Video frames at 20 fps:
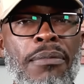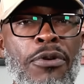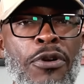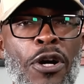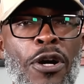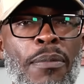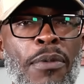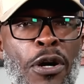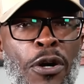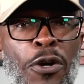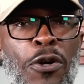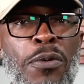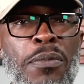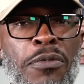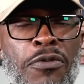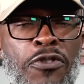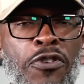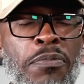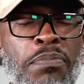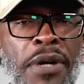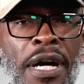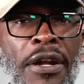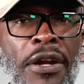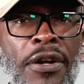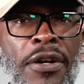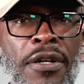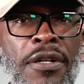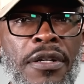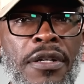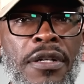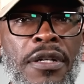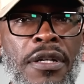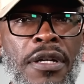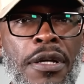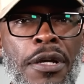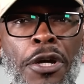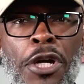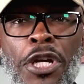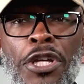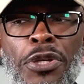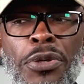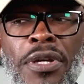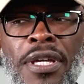come home, do better. You